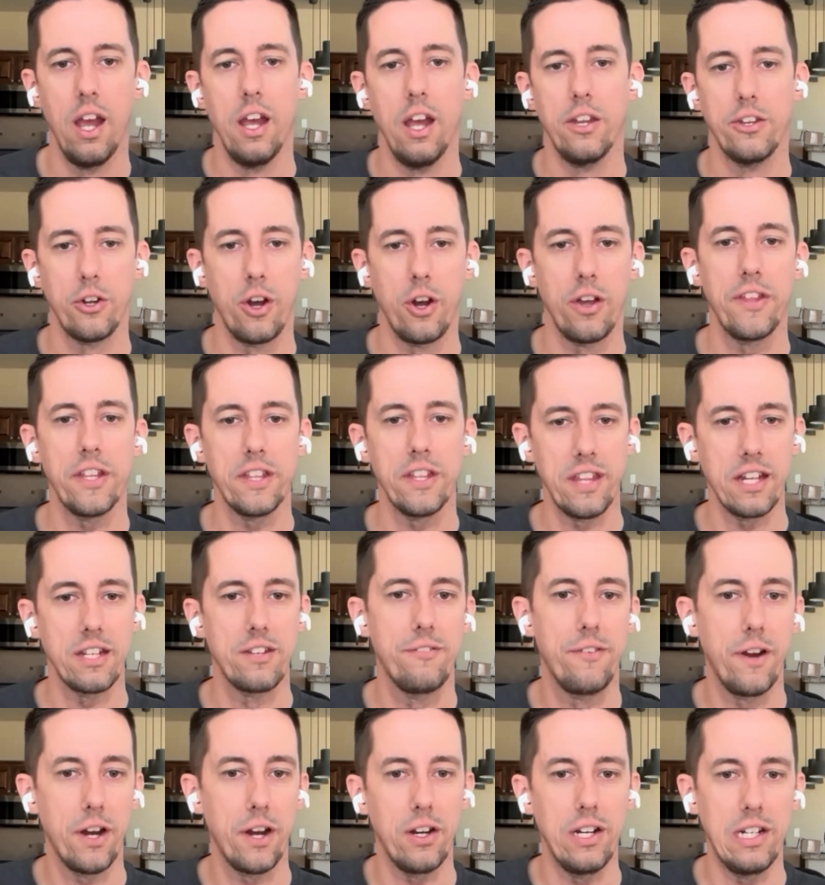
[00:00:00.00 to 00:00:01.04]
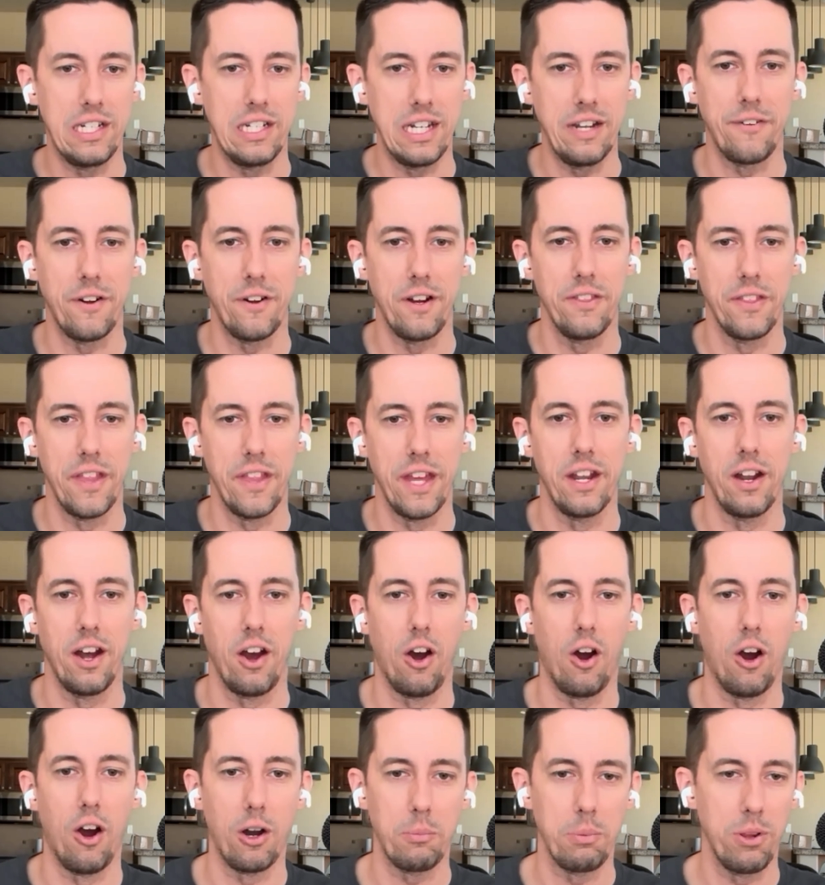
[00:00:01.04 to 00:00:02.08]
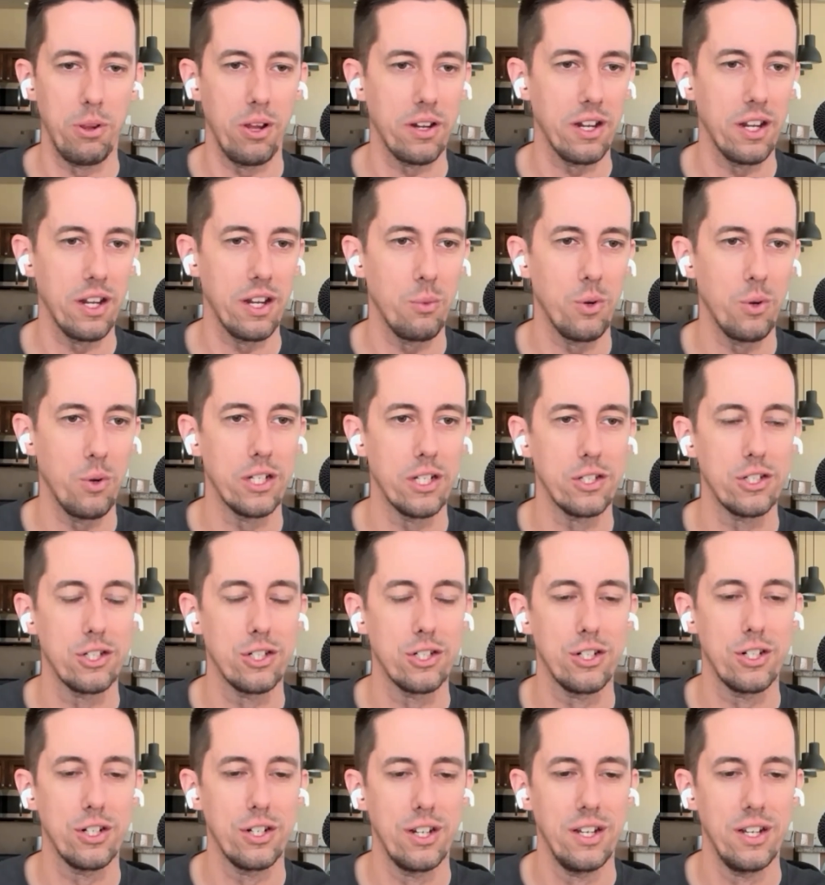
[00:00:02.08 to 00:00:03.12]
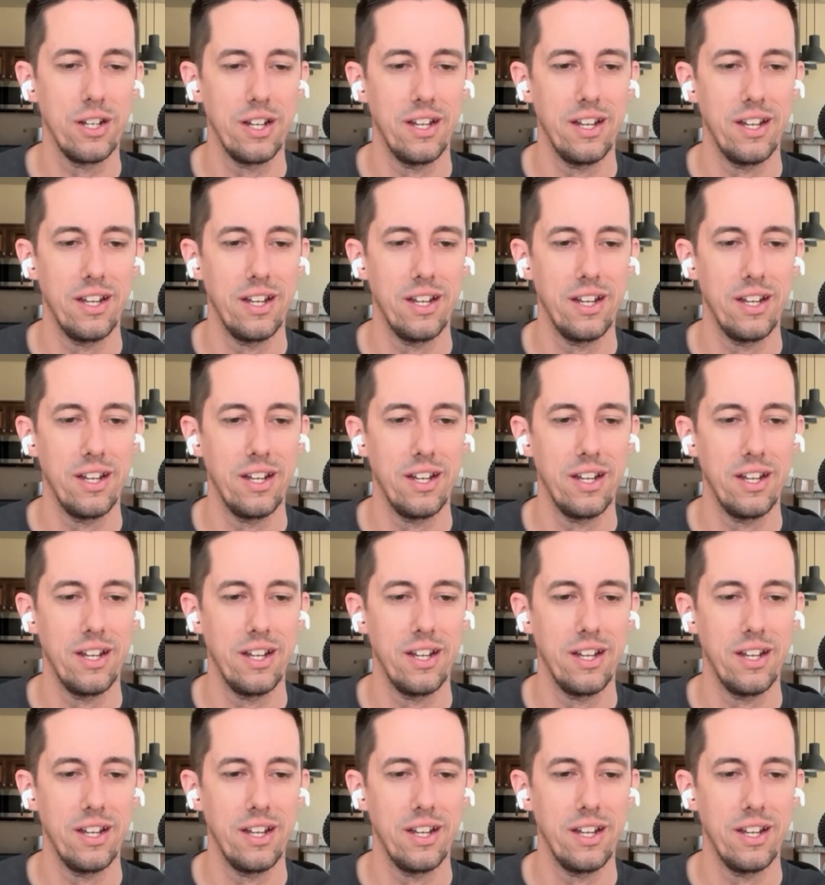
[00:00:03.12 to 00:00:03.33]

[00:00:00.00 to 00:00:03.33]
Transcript: So I think that's very different than our plugin, which,